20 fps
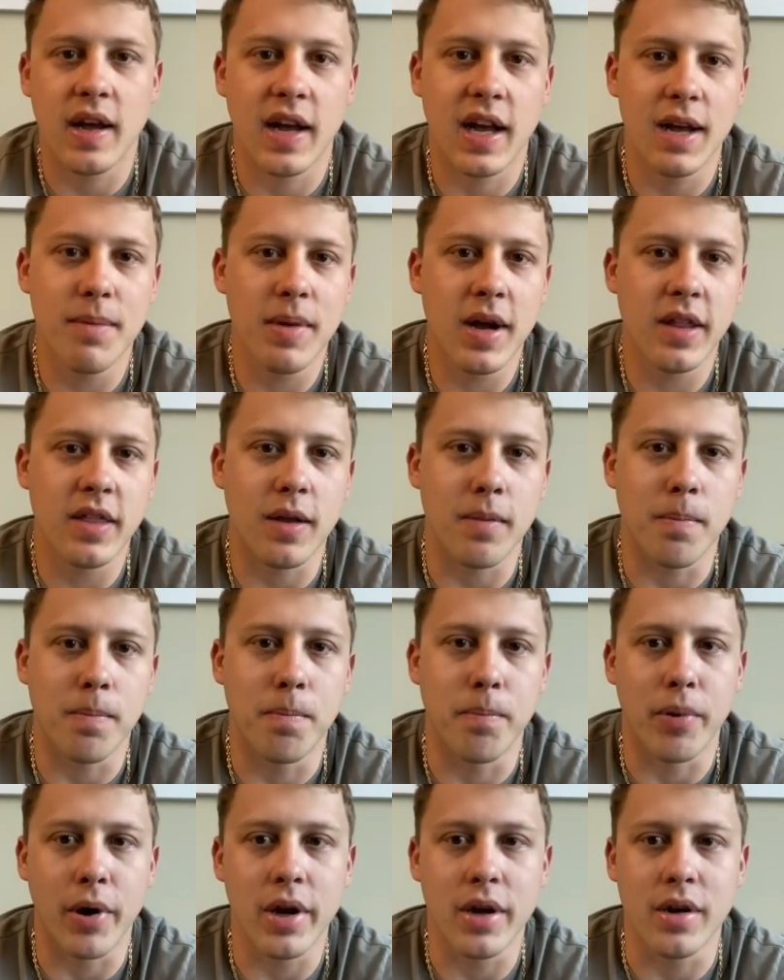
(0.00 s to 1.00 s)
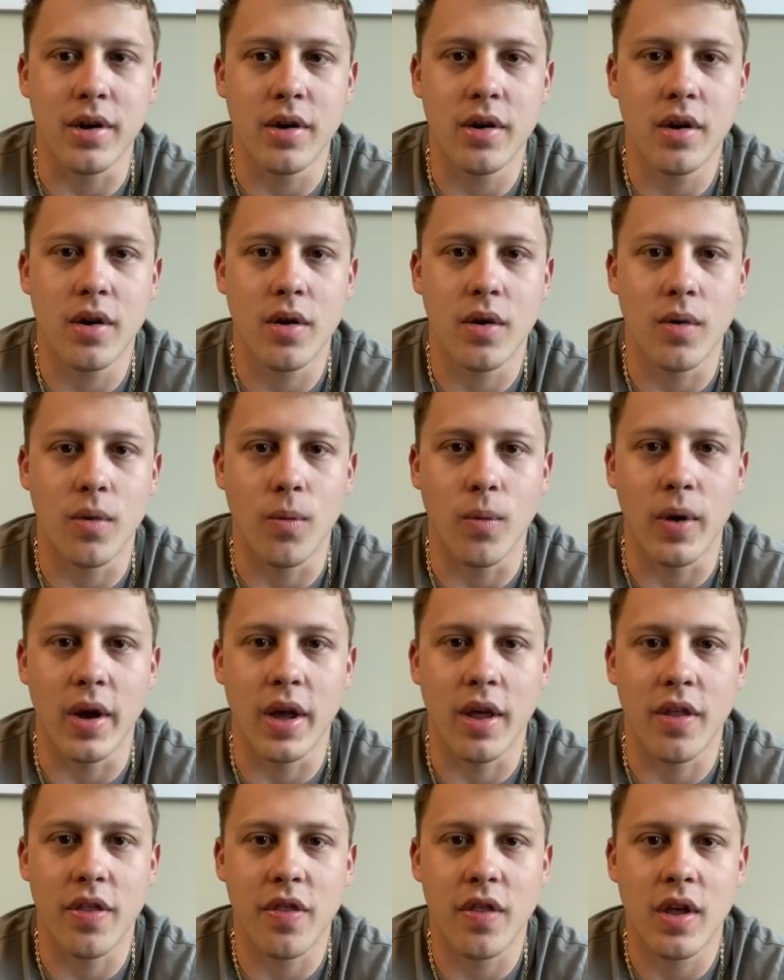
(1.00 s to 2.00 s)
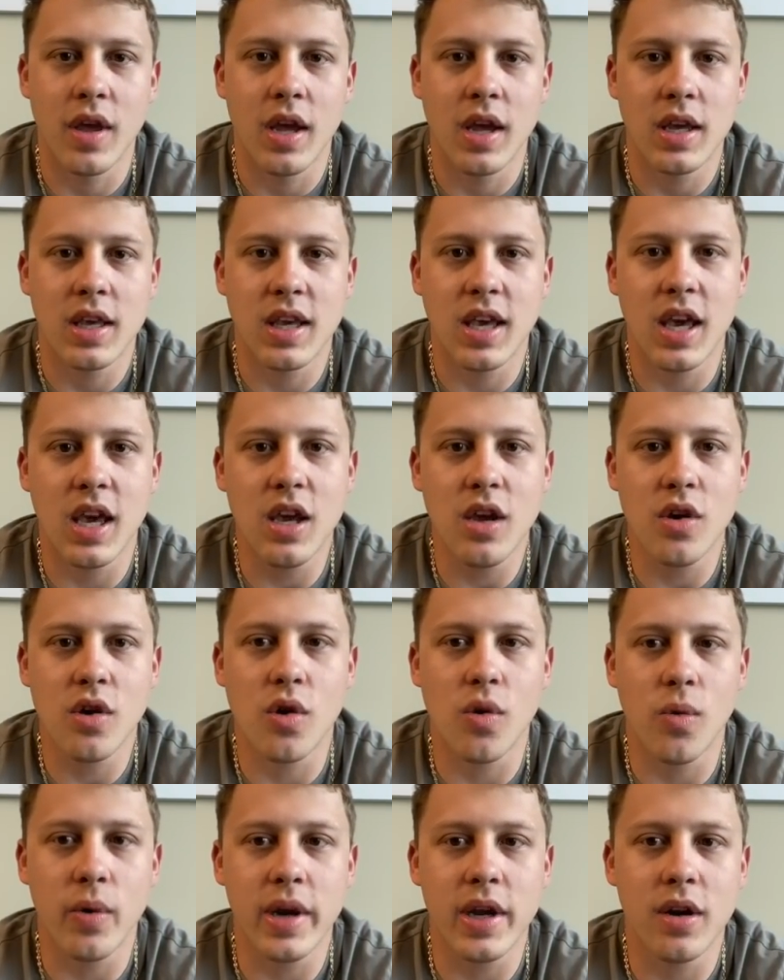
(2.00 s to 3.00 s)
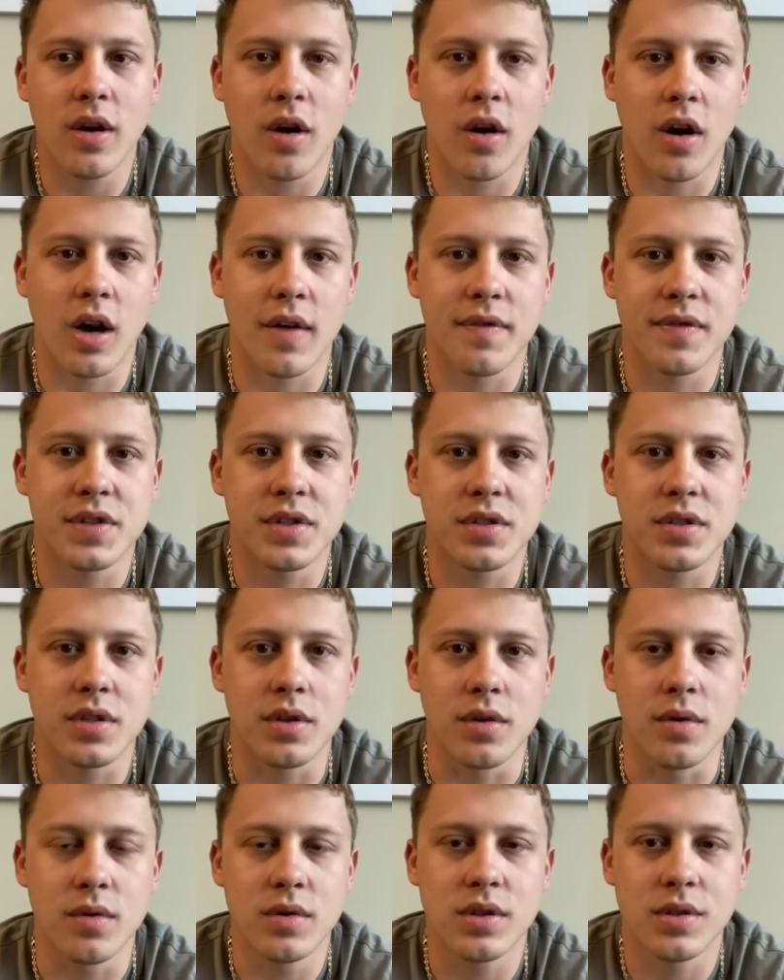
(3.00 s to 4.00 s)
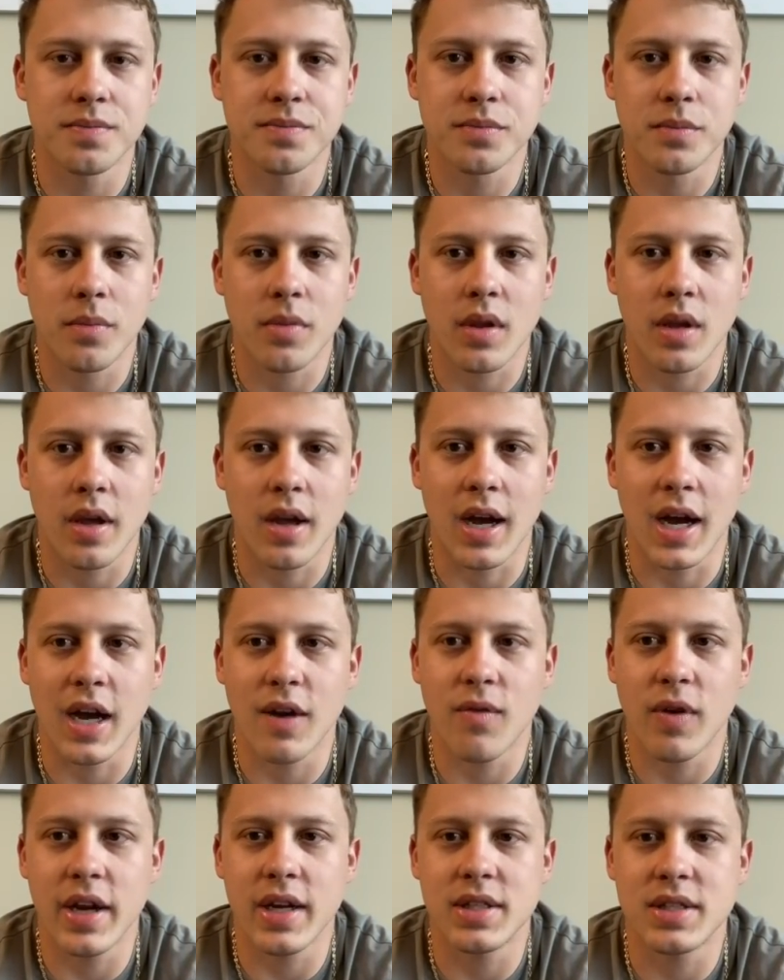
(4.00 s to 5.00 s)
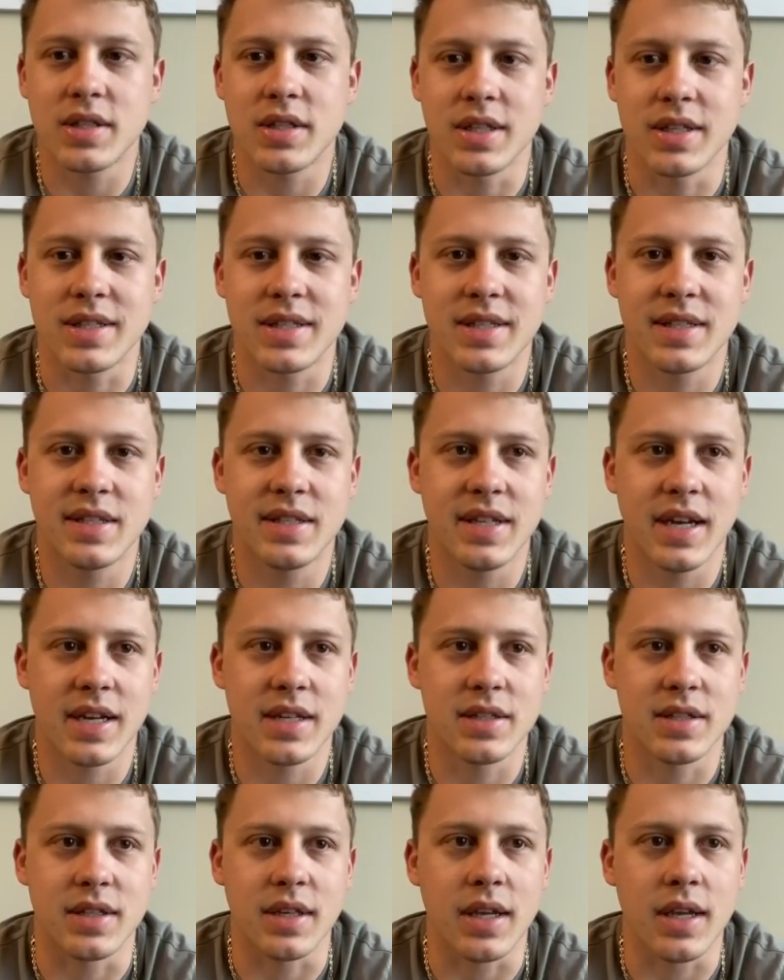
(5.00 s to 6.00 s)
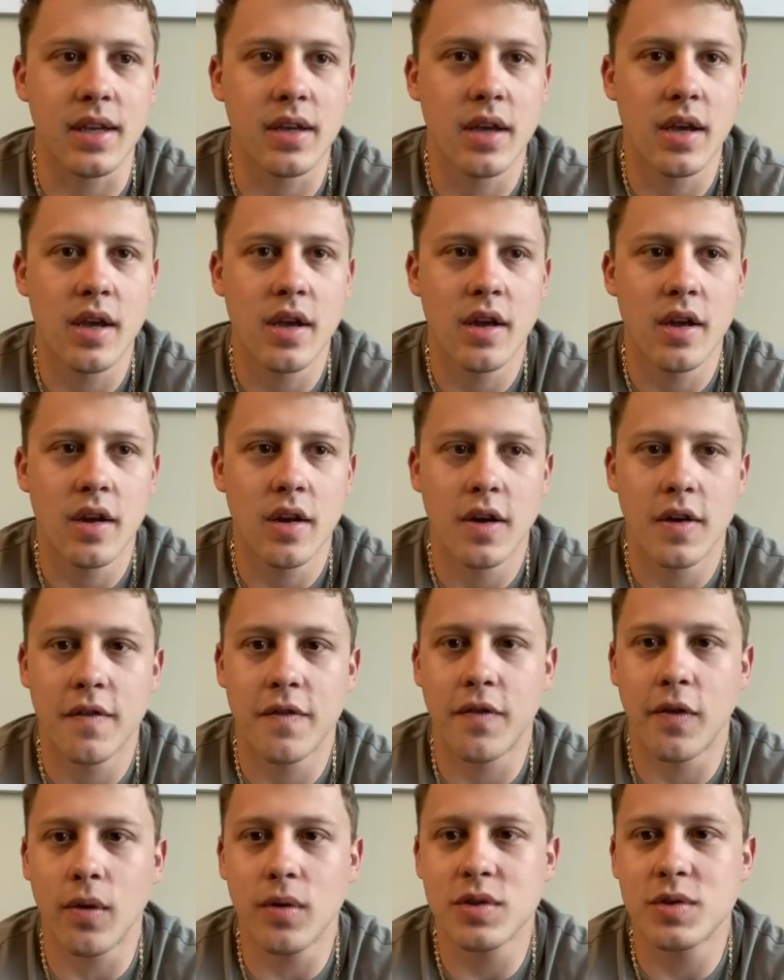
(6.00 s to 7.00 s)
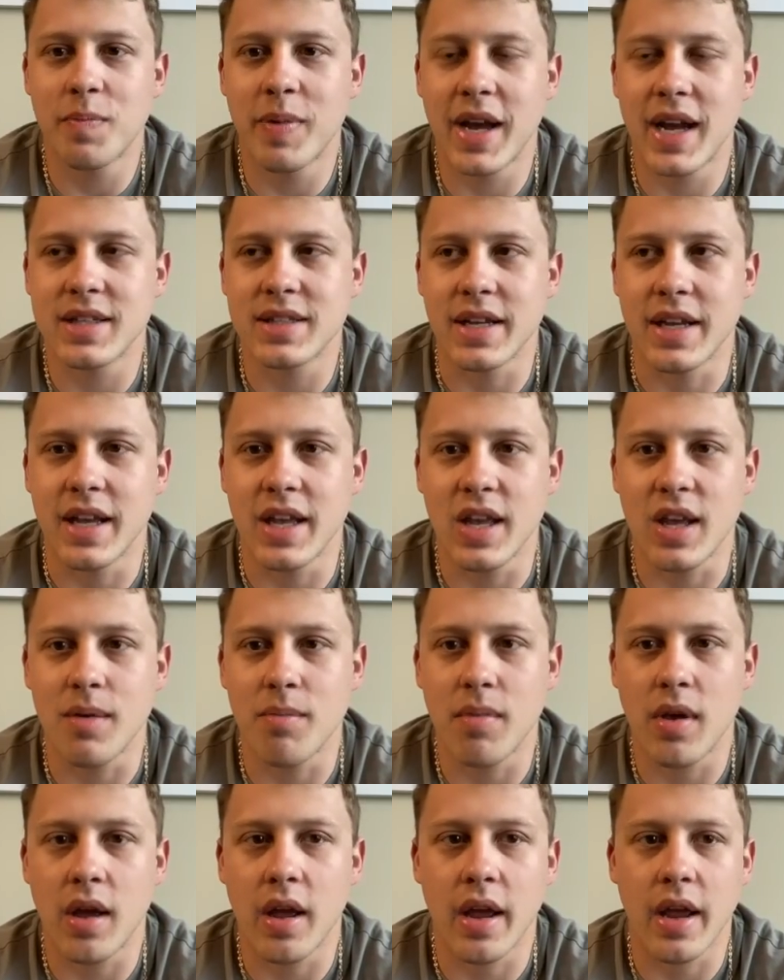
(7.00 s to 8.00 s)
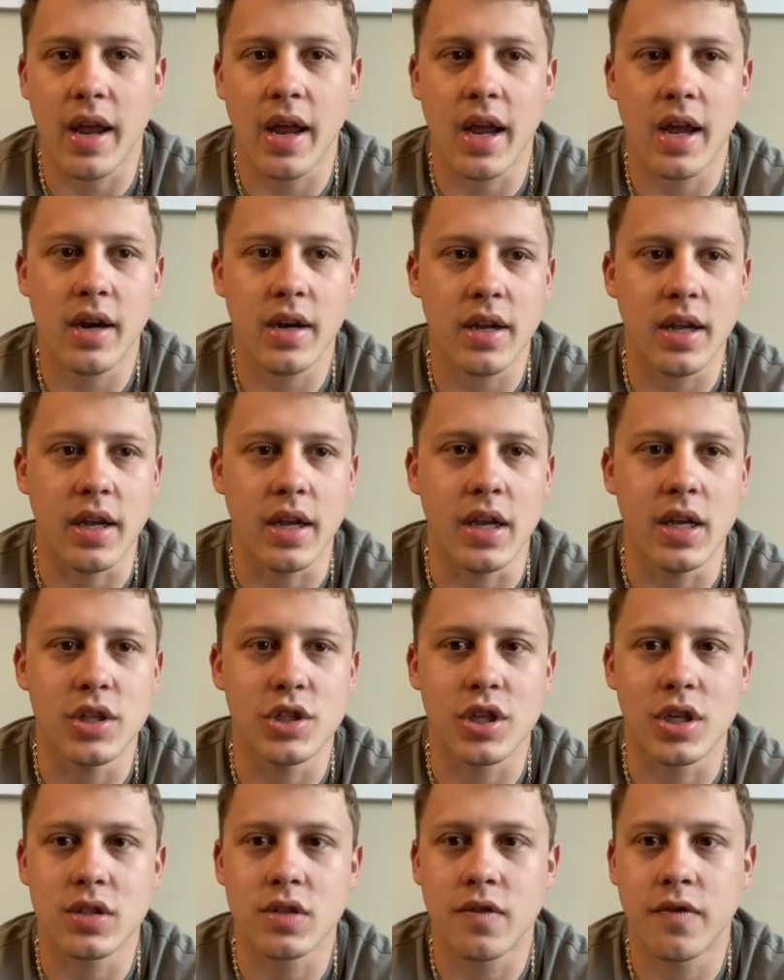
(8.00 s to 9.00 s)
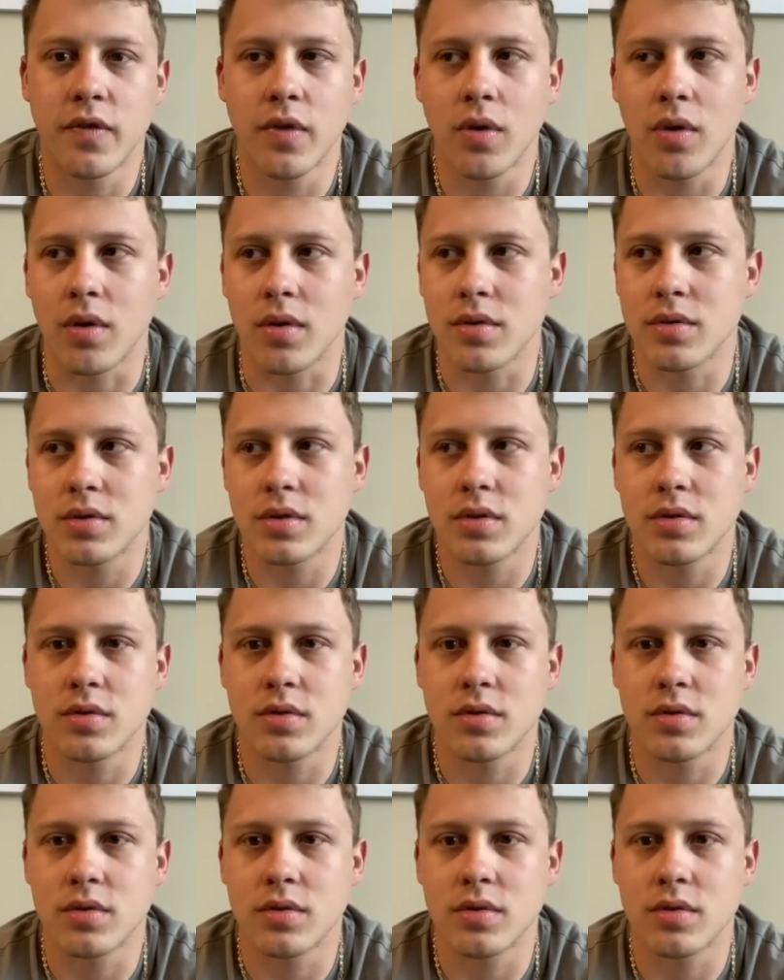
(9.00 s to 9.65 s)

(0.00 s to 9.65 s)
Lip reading: I'm on the button with king queen offsuit. I raise to 60, folds back to him, and he just folds.